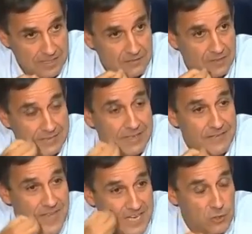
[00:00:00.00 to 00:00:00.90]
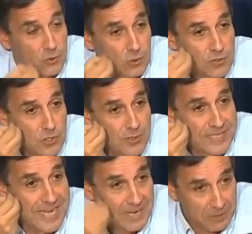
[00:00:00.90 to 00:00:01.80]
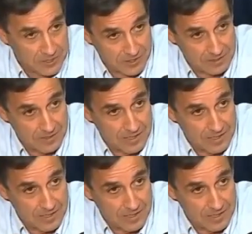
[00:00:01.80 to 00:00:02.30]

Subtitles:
and national solidarity.